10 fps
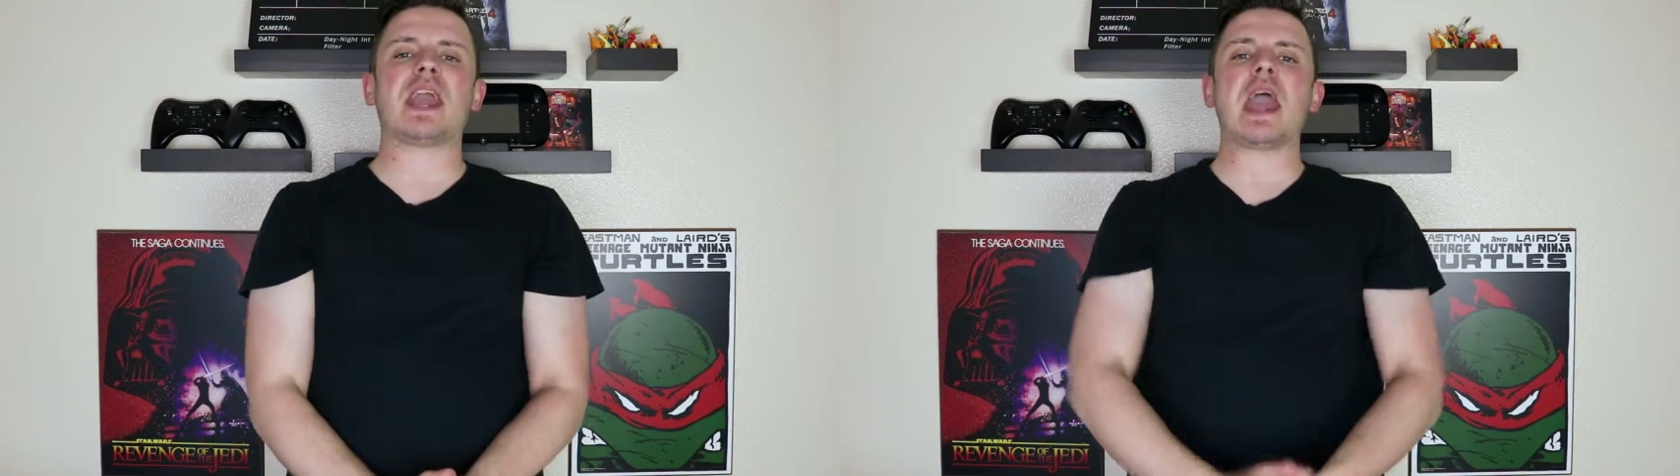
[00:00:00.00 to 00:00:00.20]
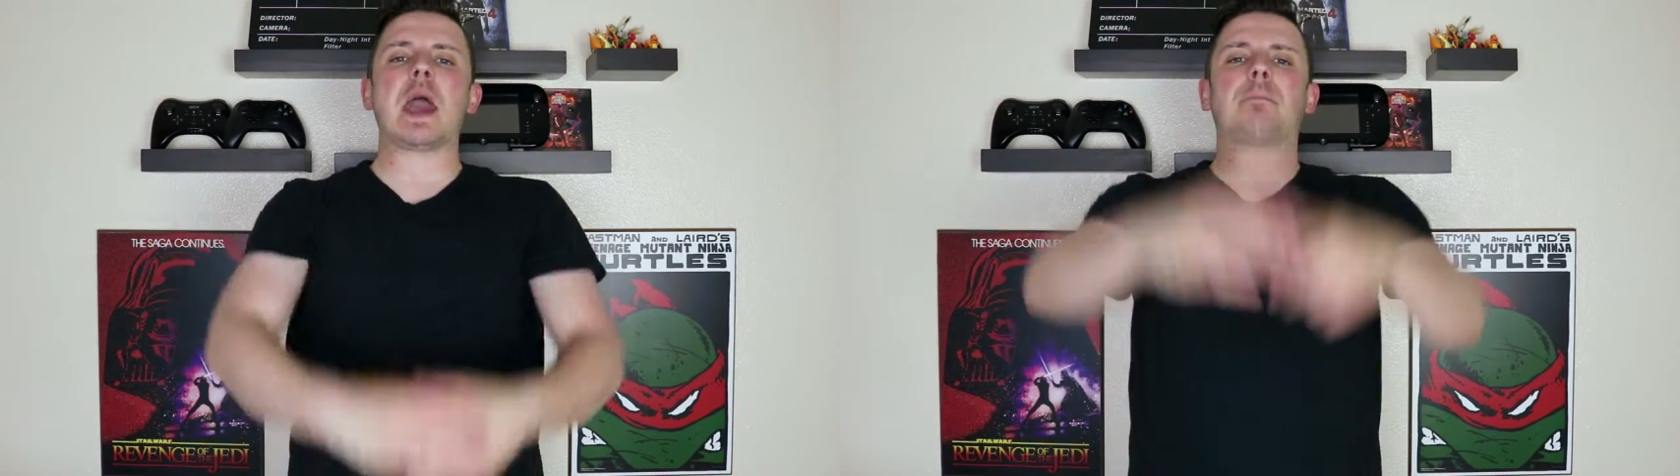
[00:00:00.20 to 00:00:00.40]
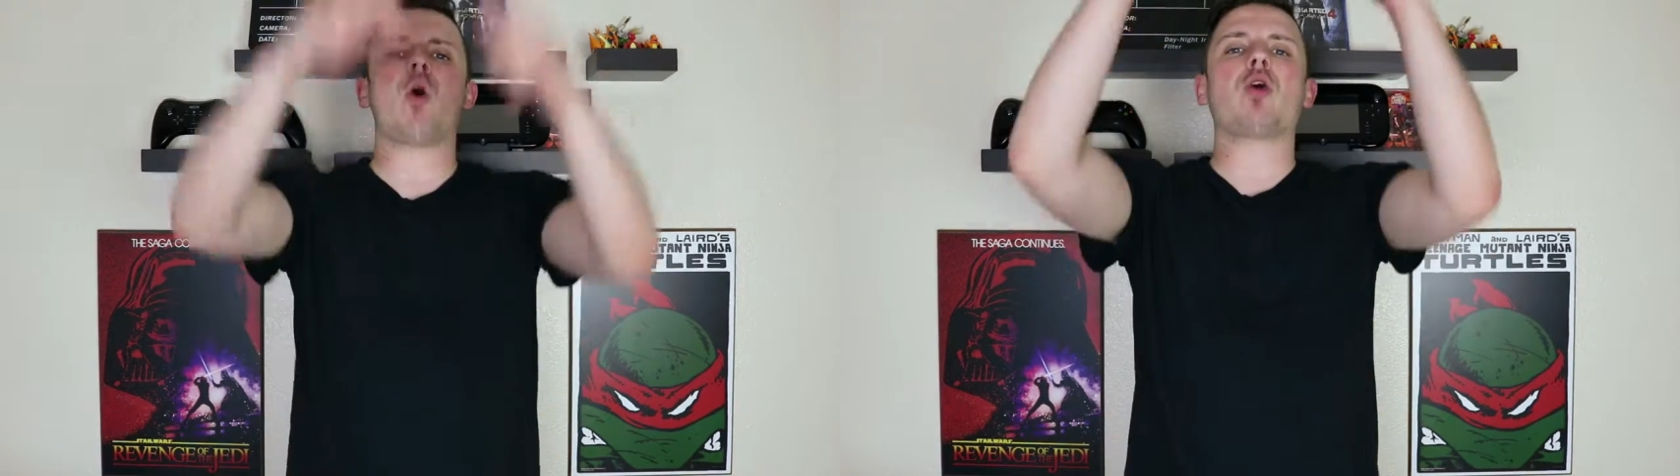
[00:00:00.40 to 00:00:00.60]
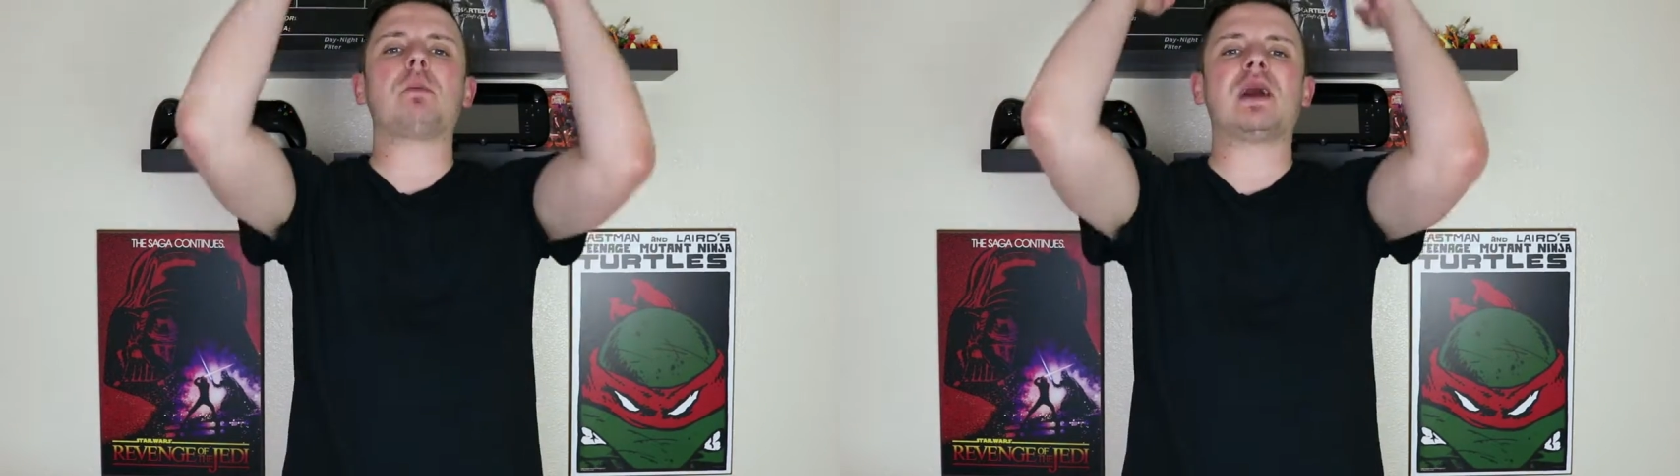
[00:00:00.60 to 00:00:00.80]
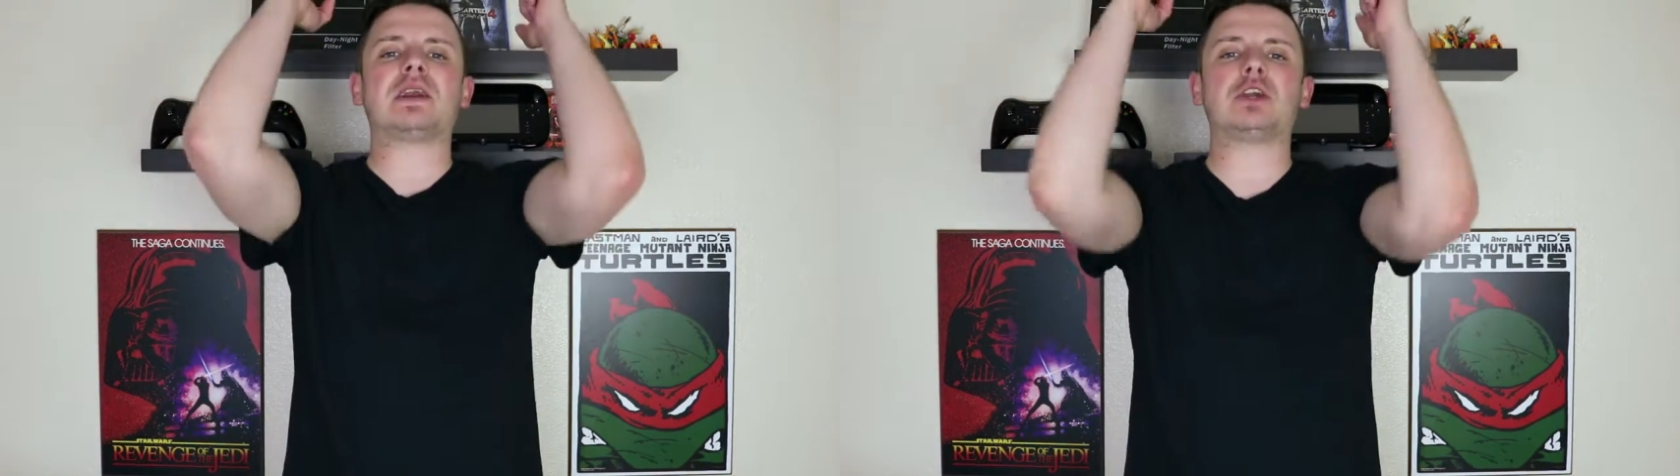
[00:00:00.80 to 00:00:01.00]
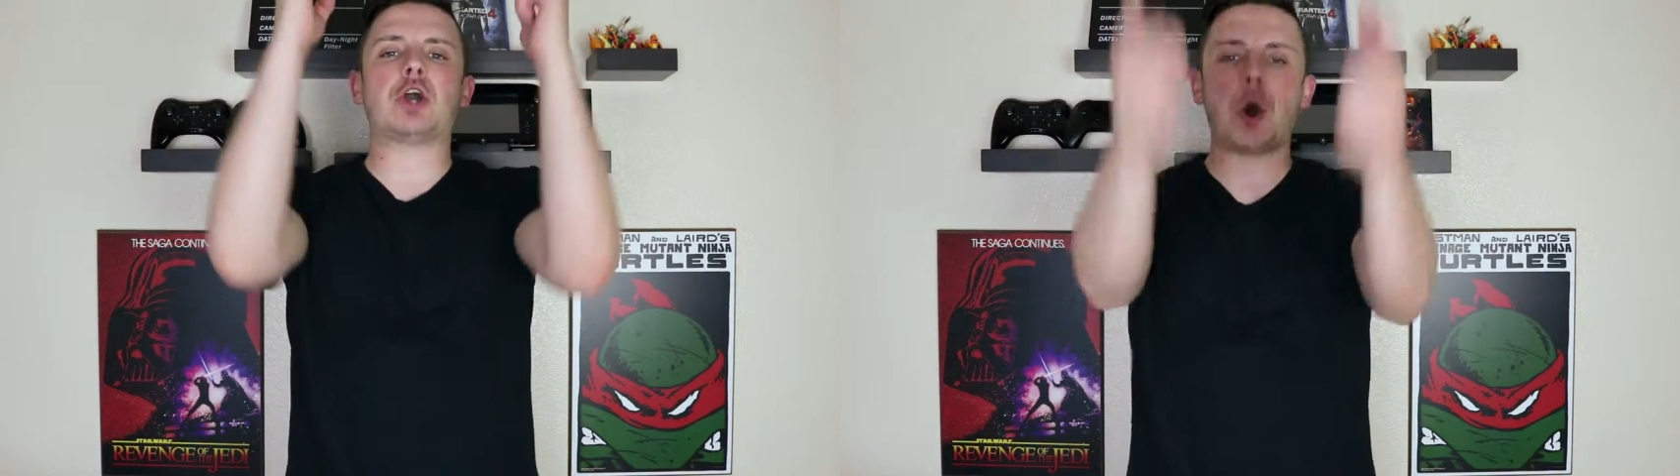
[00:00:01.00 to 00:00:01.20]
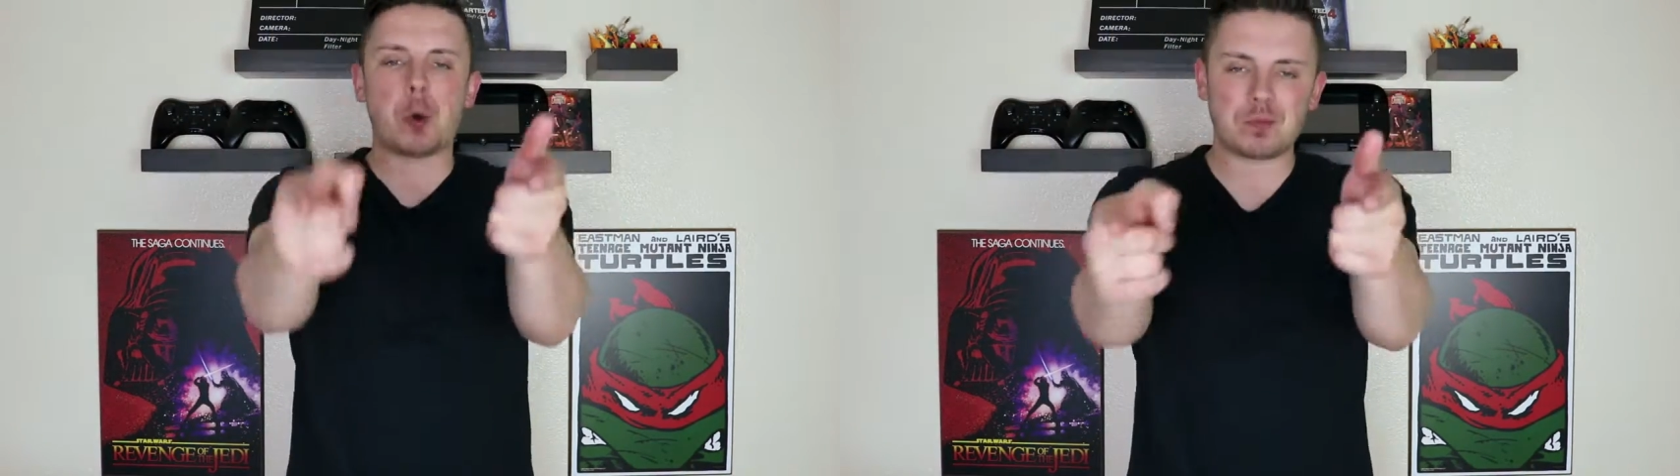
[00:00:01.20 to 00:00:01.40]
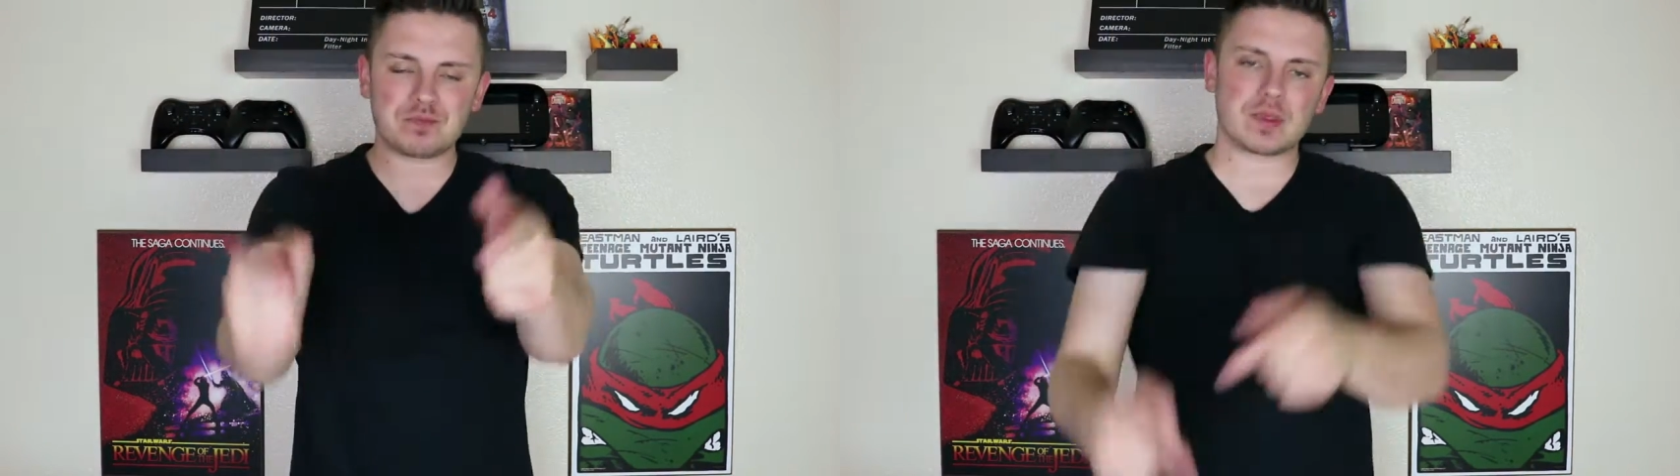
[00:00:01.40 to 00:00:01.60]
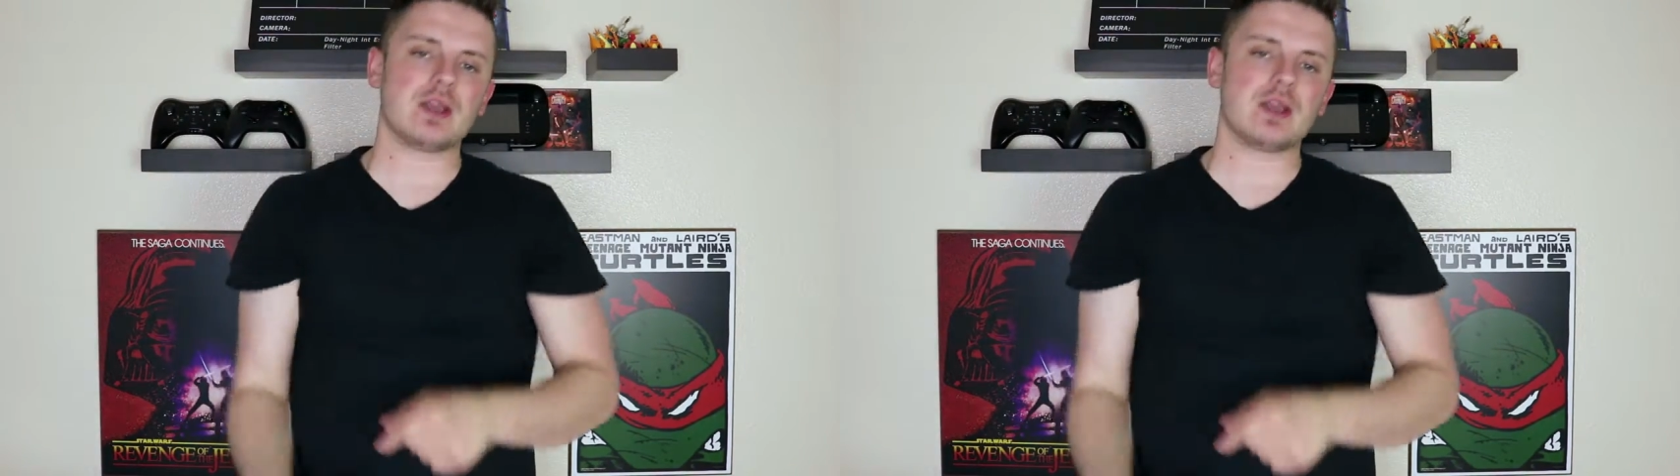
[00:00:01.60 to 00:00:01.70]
and Pokemon Go